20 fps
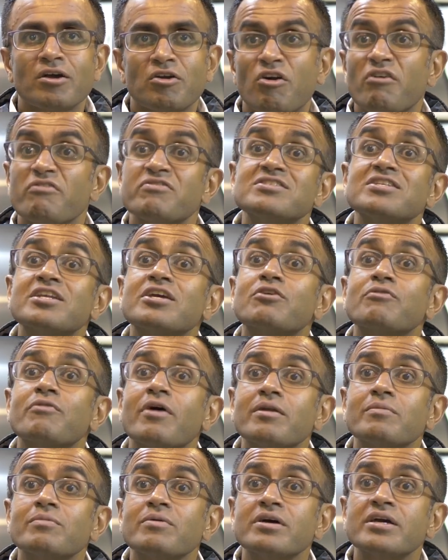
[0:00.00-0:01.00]
coffee's an
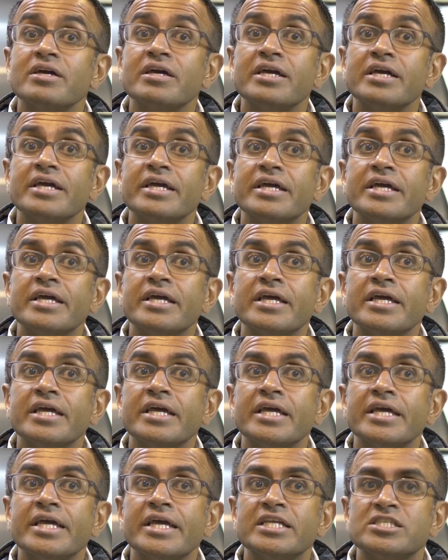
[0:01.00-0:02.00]
incredible,
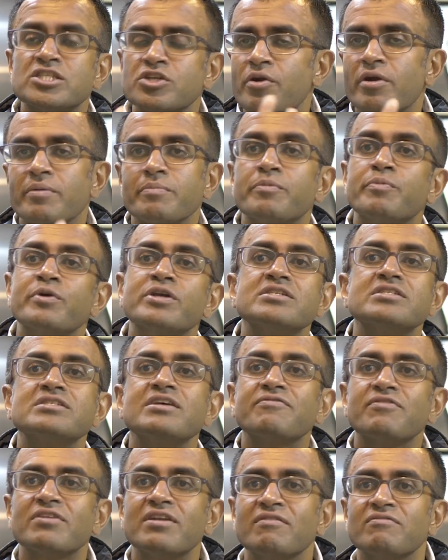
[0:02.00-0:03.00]
it's incredible, it brings a
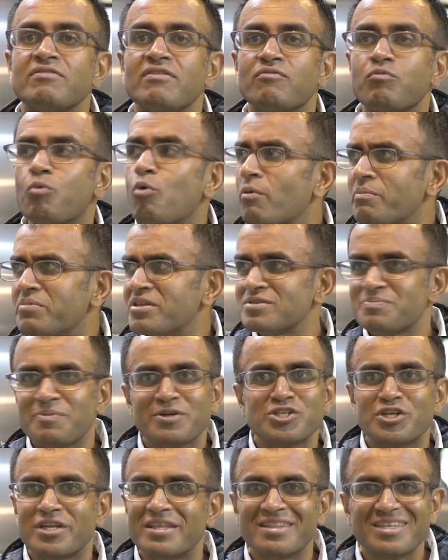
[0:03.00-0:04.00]
different level of warmth,
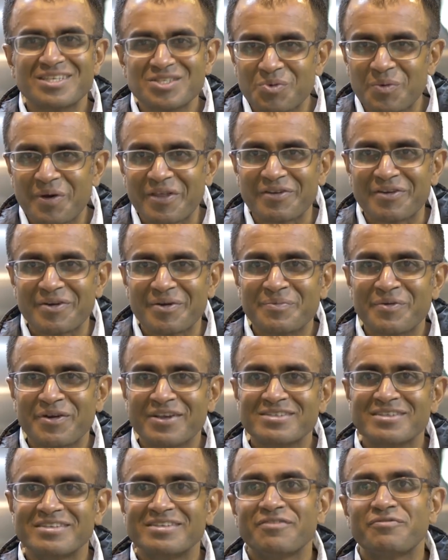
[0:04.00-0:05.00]
especially in this weather. It
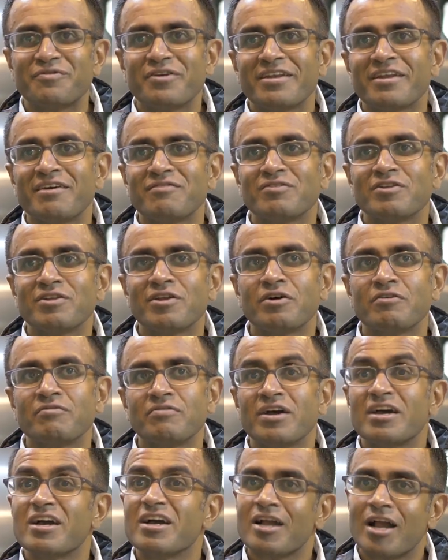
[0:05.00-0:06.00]
brings a different level
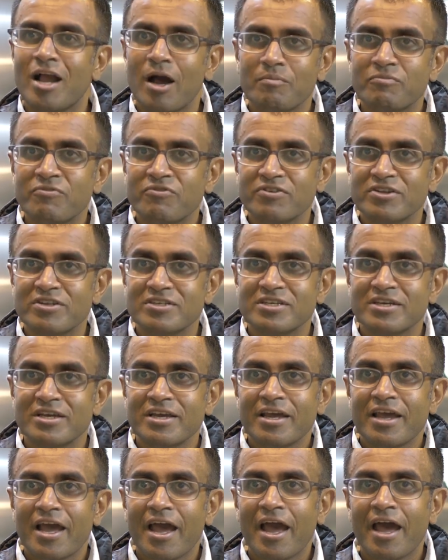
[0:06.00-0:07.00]
of comfort.
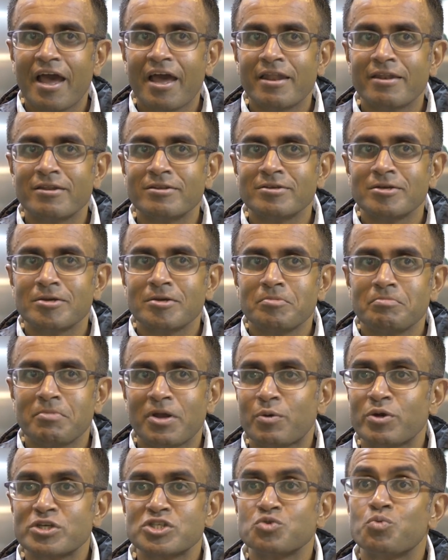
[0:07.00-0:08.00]
And
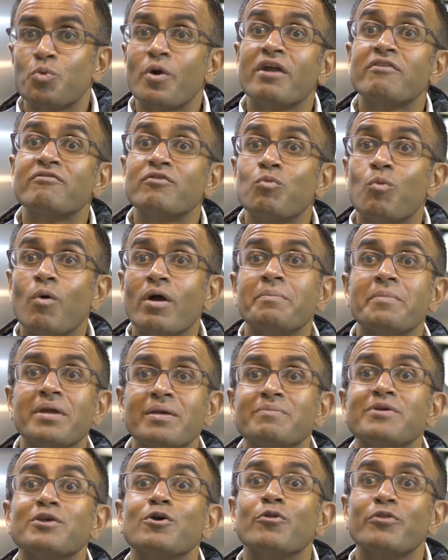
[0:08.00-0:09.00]
my question is, wherever one
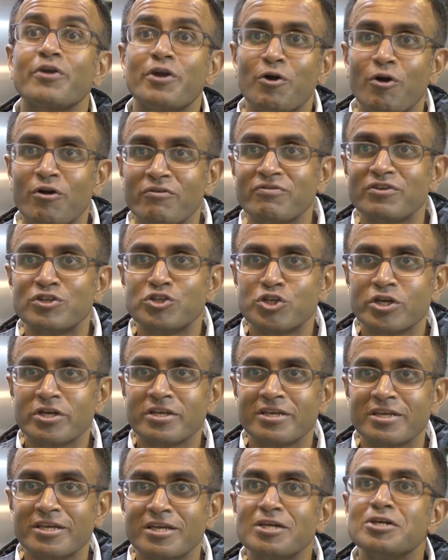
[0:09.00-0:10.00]
may be on their coffee
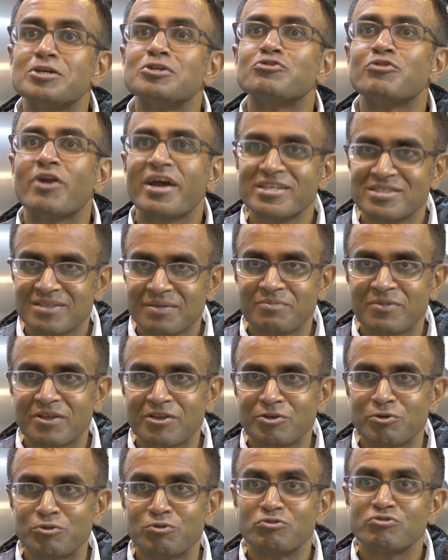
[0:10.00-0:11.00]
journey, try
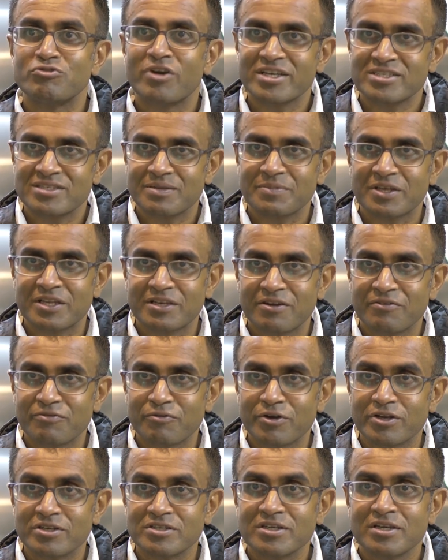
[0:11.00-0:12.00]
something new, try something
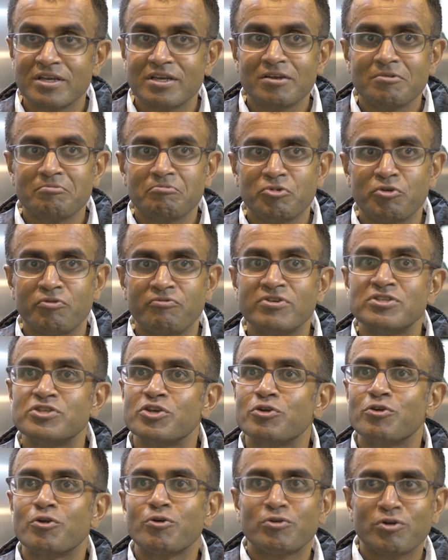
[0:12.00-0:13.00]
different. You know,
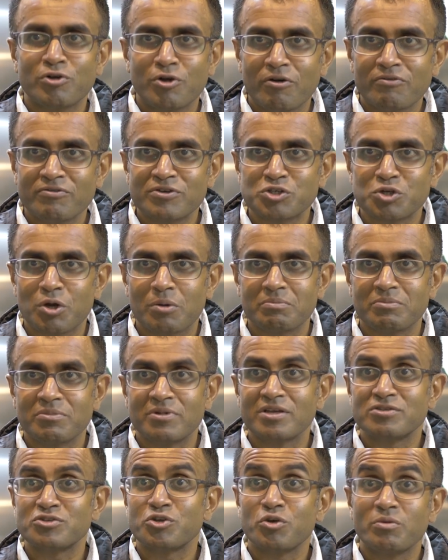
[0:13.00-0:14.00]
visit your local coffee shop,
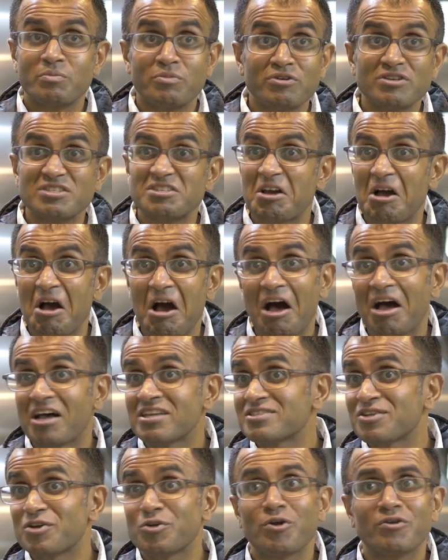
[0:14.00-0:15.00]
get to know your barista,
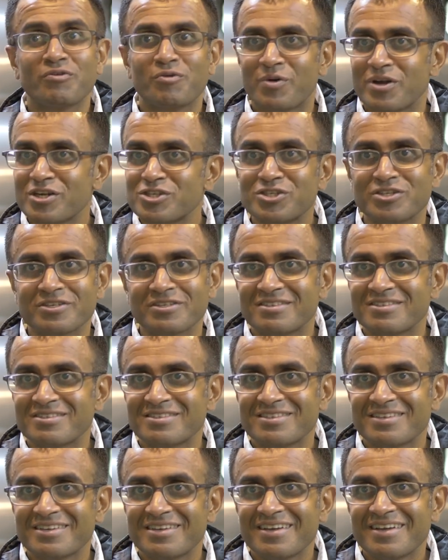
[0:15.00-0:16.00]
ask a lot of
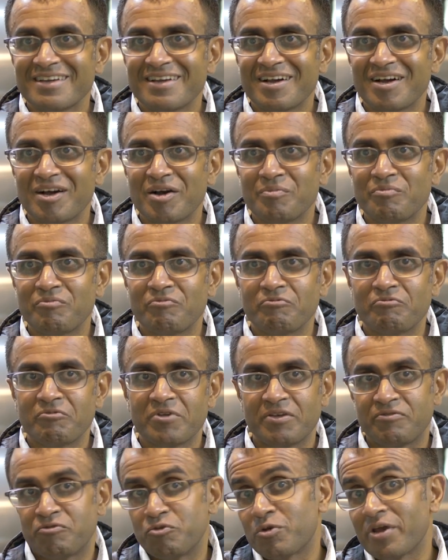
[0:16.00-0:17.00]
questions. Um,
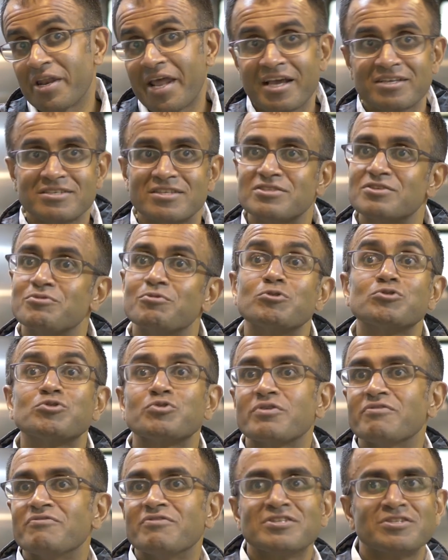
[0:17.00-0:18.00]
if you can access a
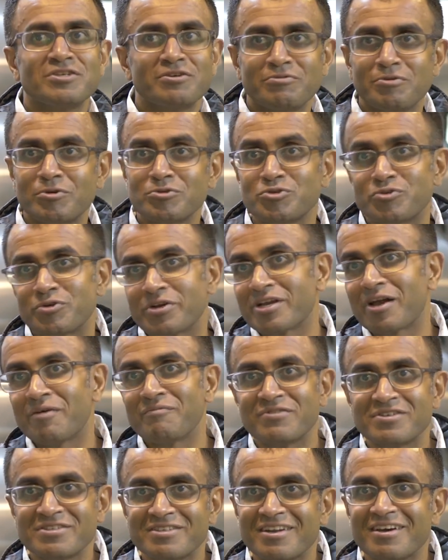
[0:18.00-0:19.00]
roastery, visit a roastery,
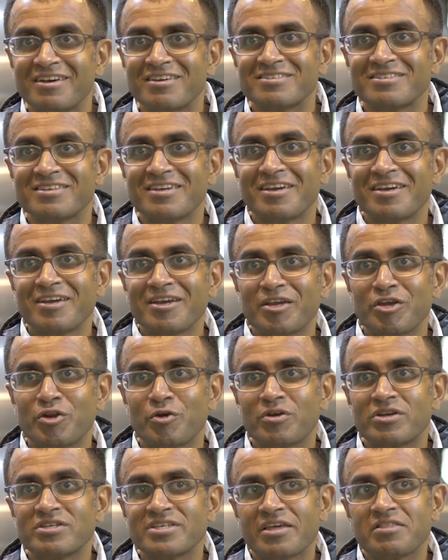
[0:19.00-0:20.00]
come visit us. You
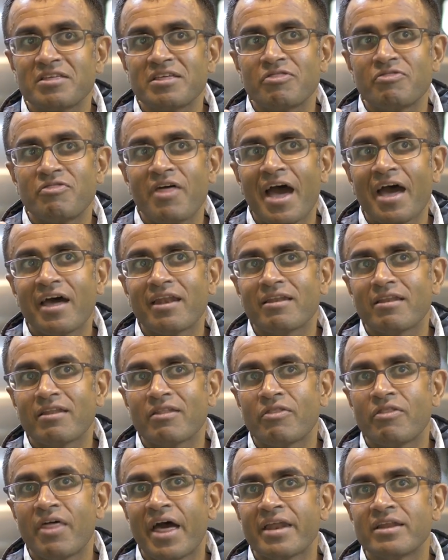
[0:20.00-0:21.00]
know, because I think that
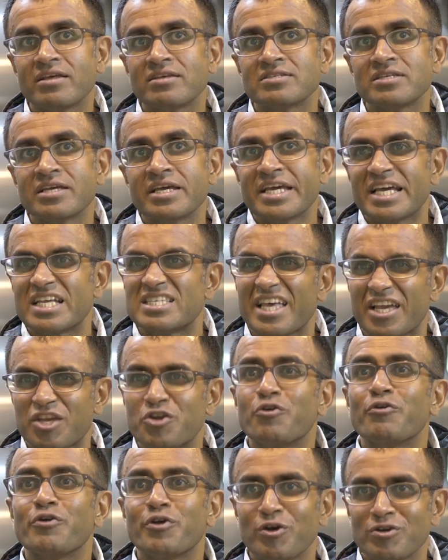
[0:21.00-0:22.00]
that is, it's that
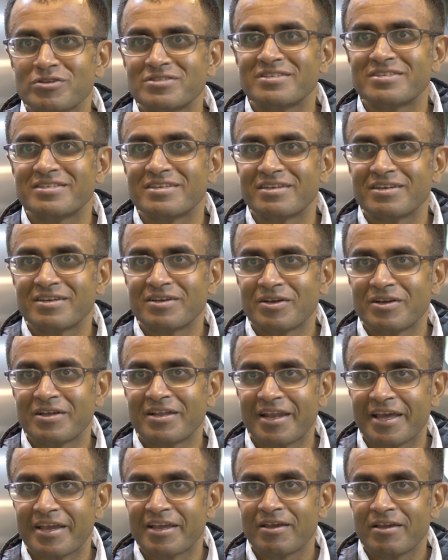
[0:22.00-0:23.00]
curiosity.
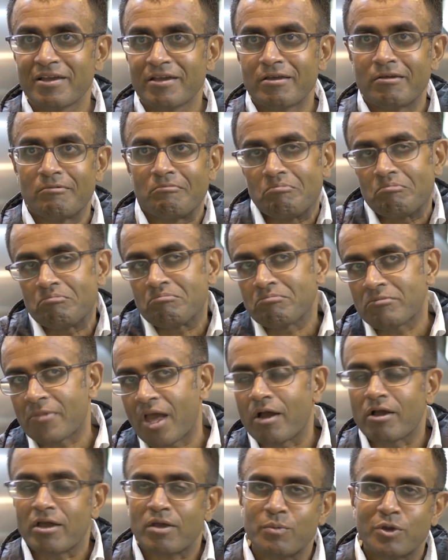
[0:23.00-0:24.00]
Like,
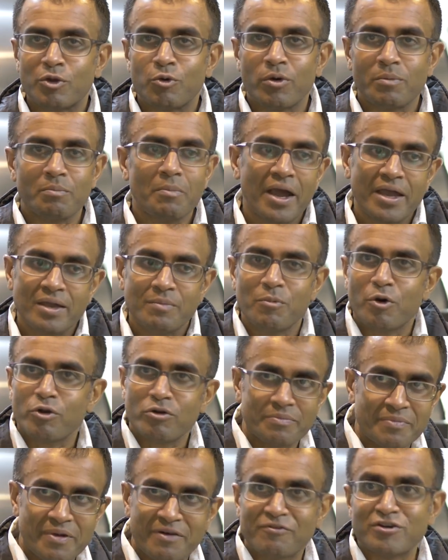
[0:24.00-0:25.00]
yeah, can we go and buy a
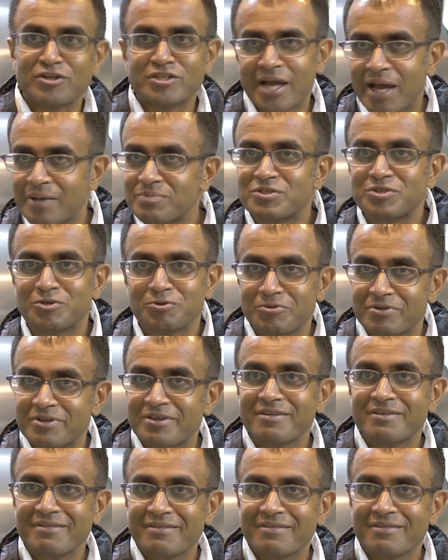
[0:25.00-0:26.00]
bottled beverage? Absolutely.